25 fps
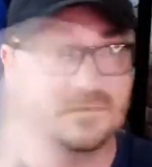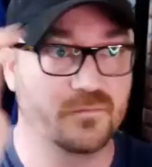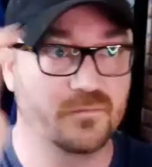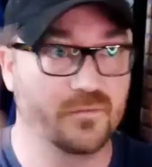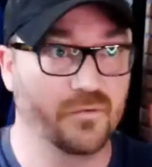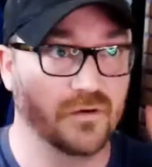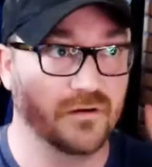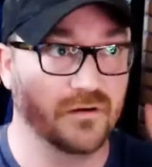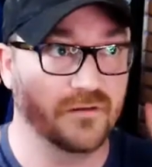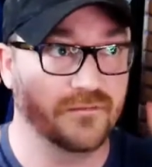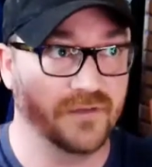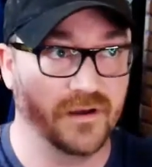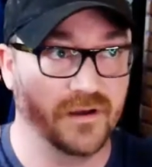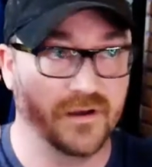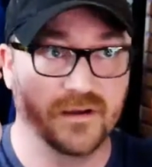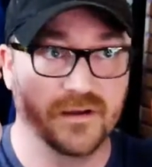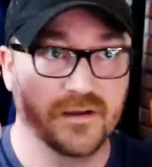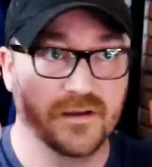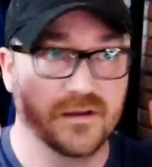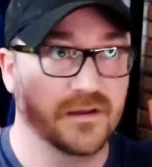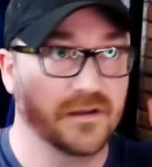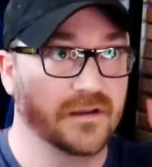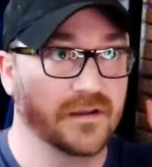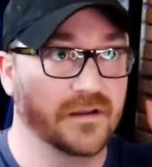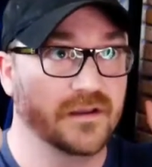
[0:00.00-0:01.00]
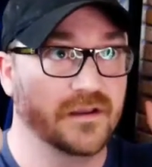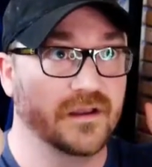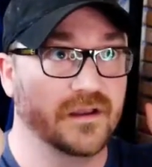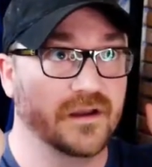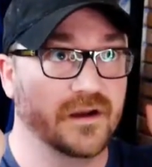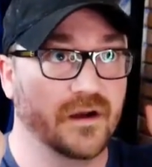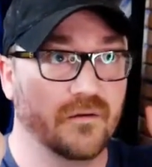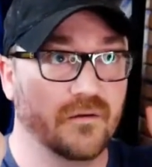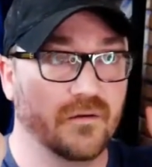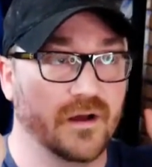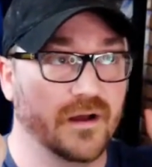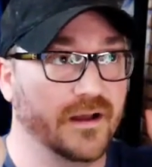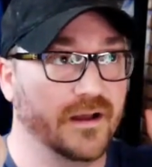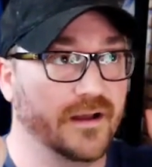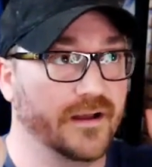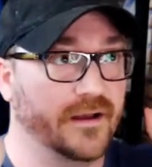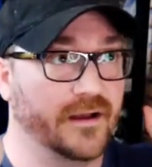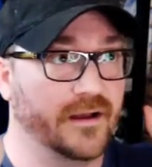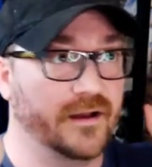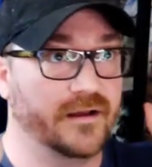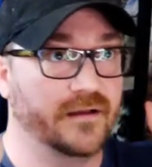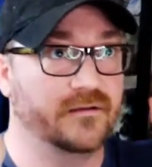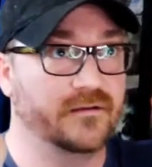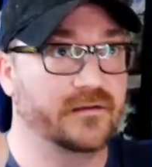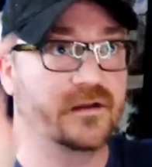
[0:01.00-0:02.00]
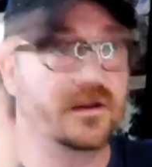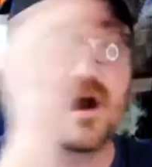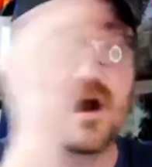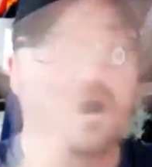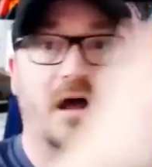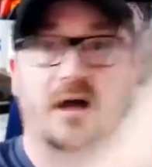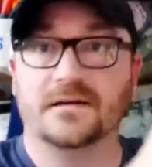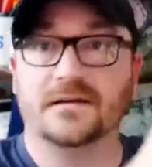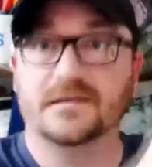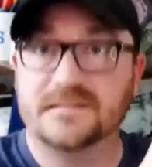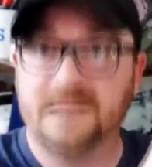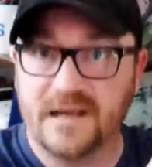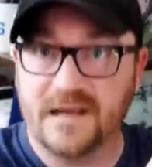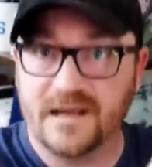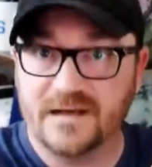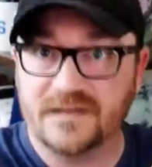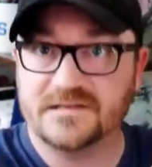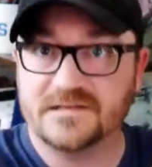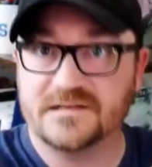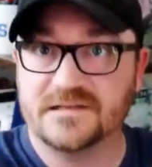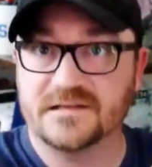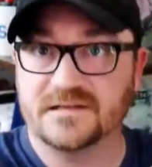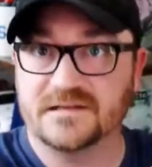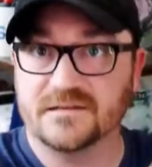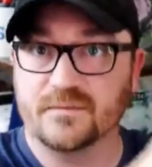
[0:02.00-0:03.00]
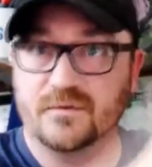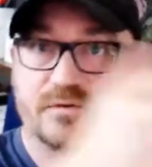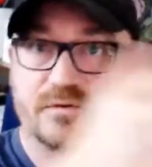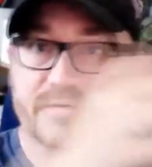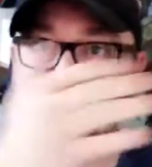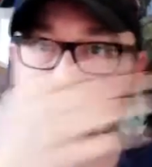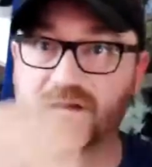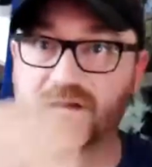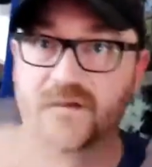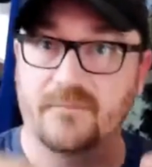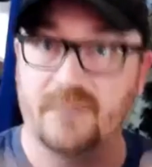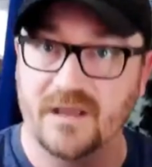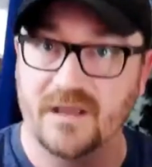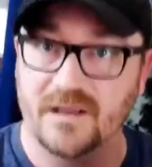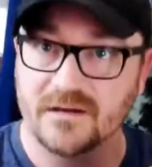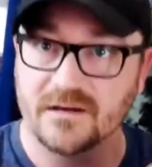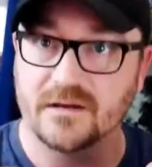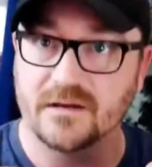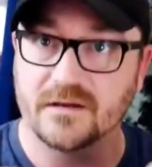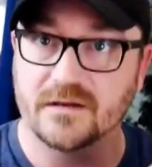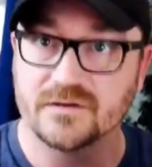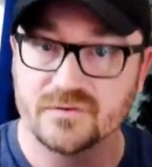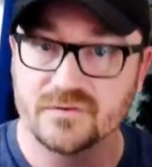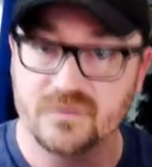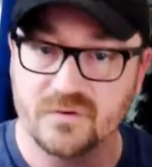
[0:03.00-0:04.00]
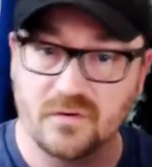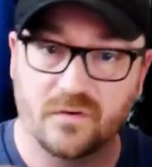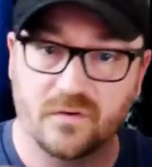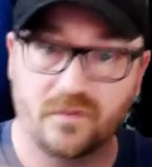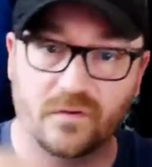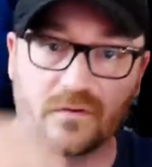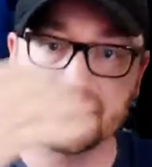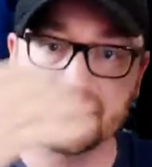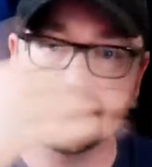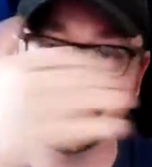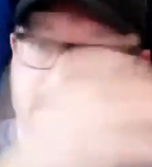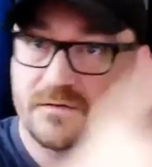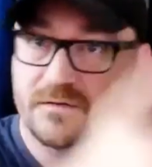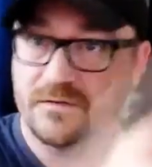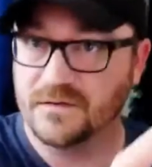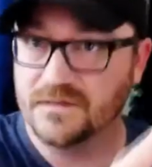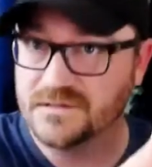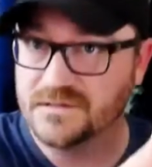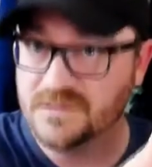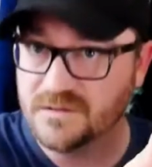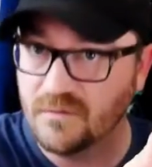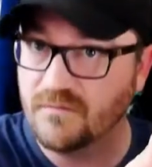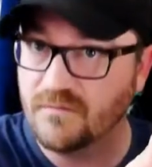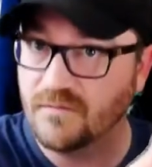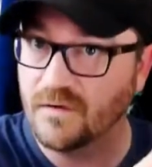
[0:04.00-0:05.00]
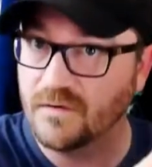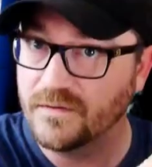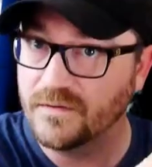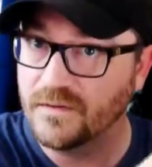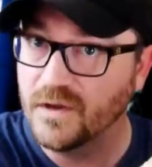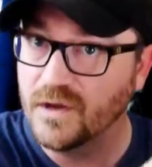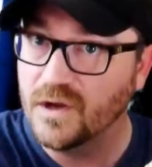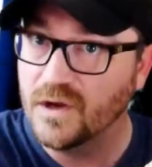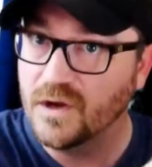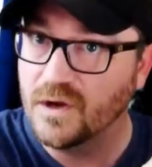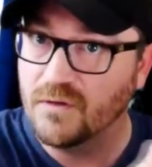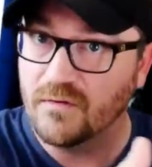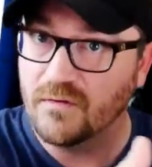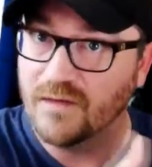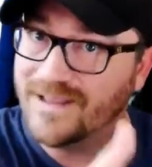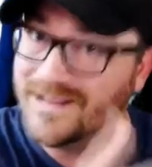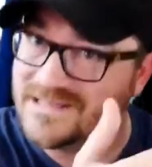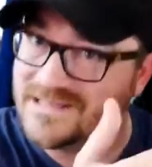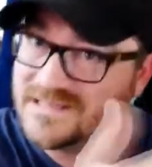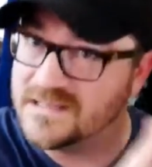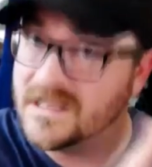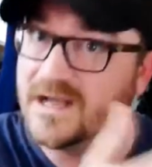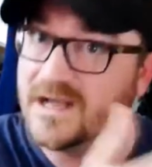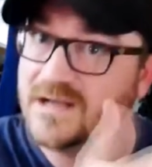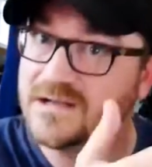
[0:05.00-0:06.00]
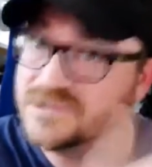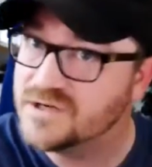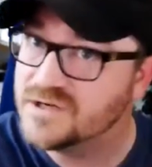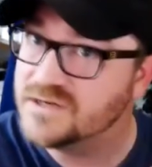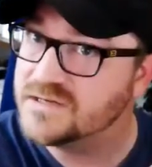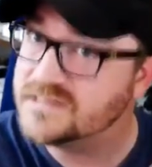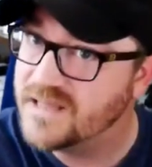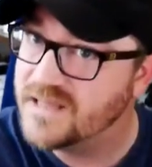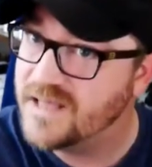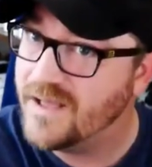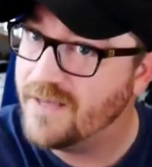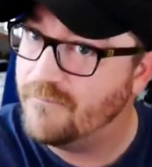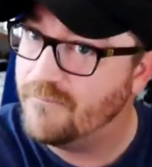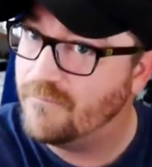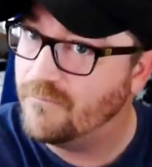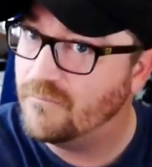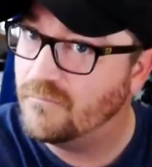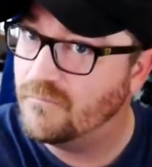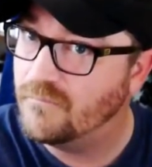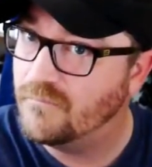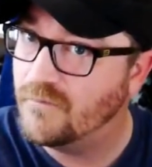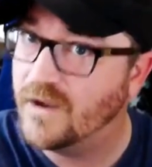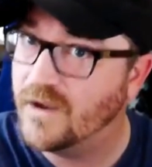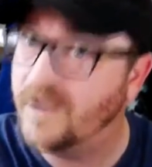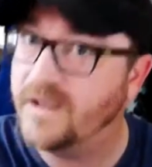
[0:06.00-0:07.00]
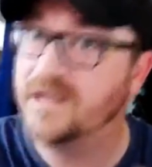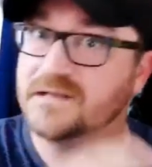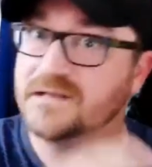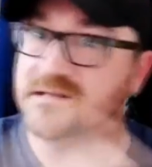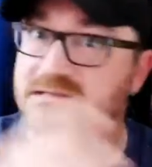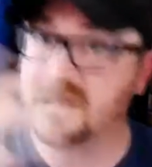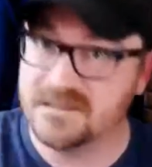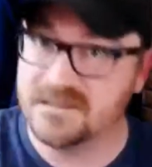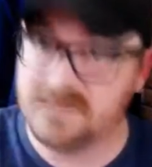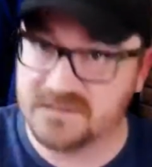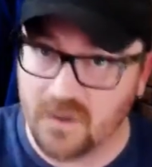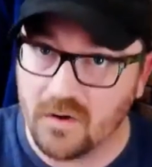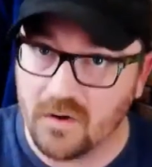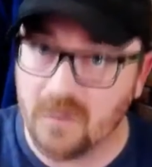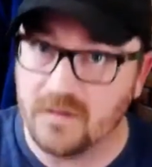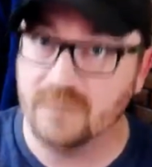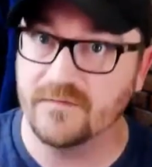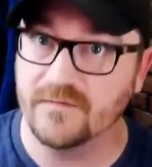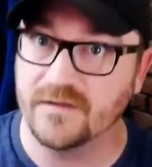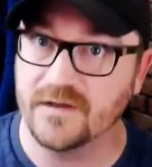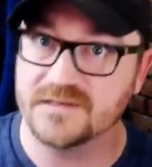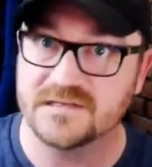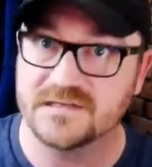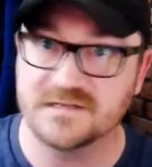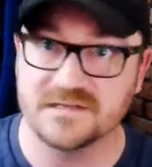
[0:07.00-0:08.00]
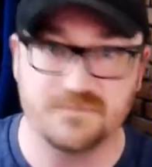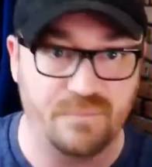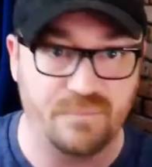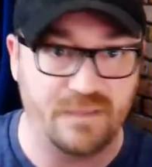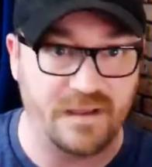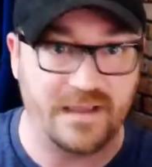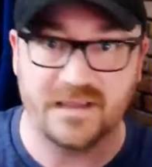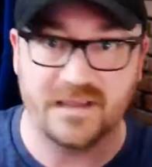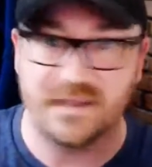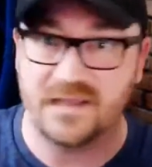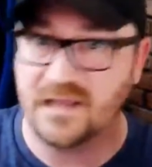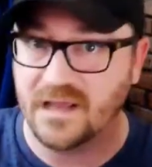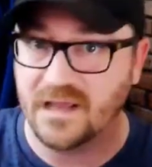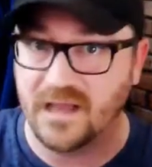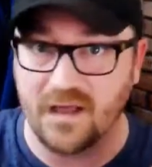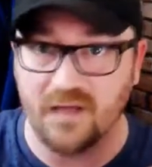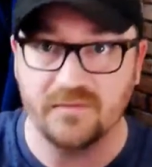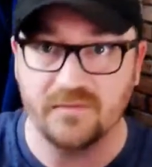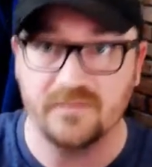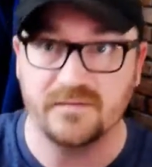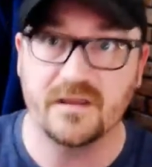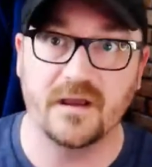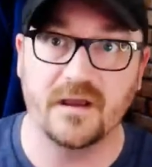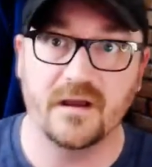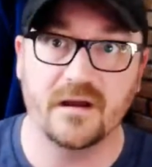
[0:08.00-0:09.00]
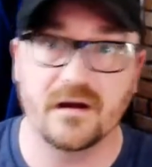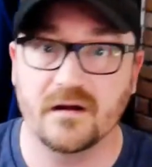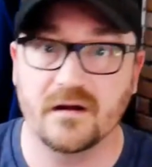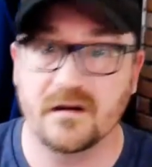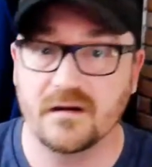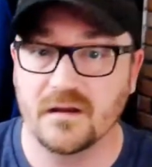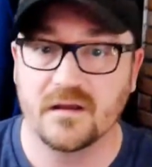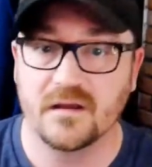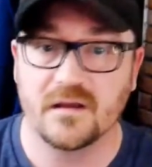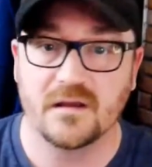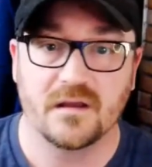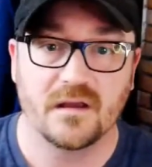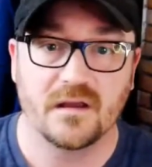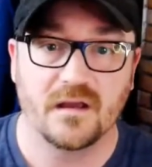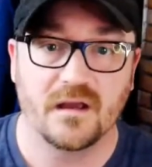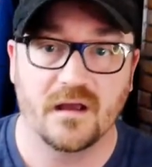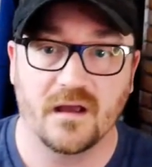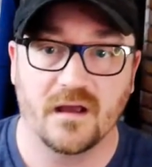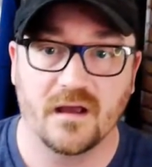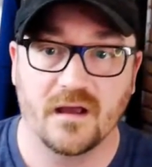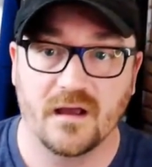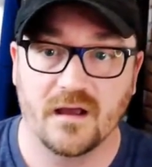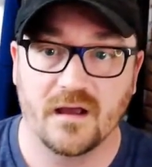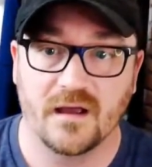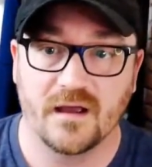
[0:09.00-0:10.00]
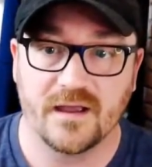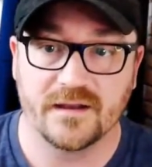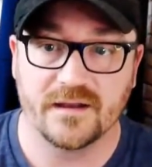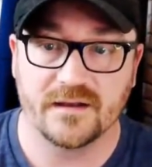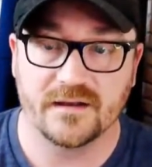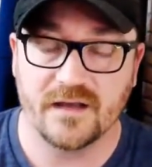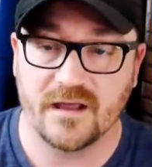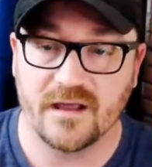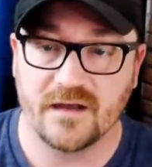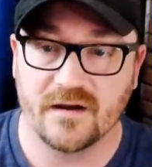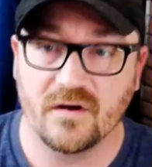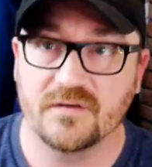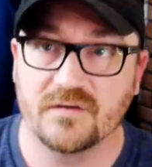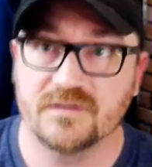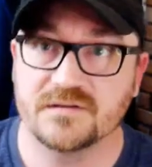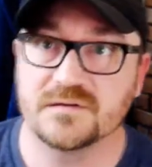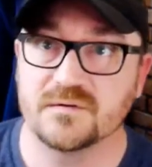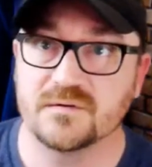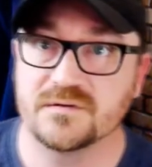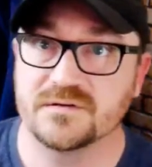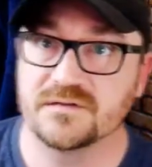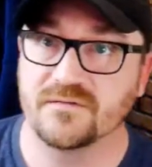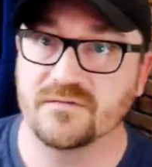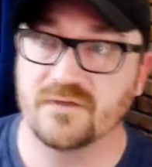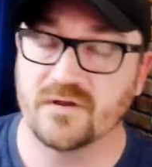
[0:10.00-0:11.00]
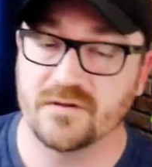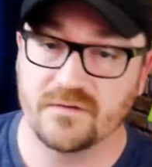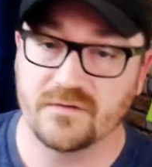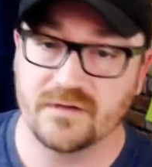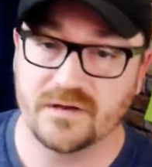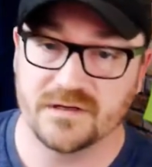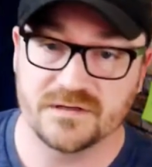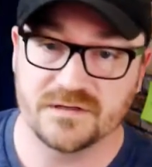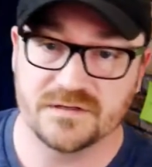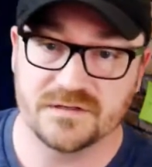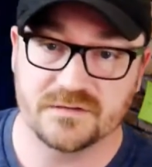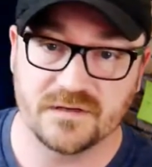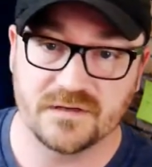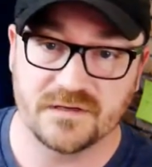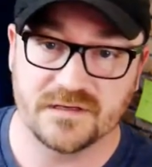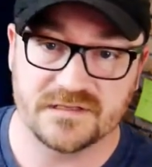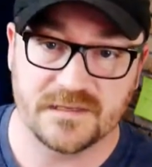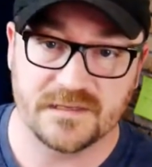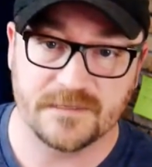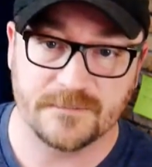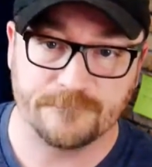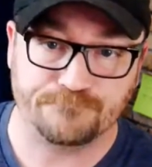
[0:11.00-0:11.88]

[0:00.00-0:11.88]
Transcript: more of a, you know, a, a context as opposed to command and control and so on and so forth, right? It's not just them, right? It's it's all of us. It's banking, healthcare, uh, and and all sorts of other industries.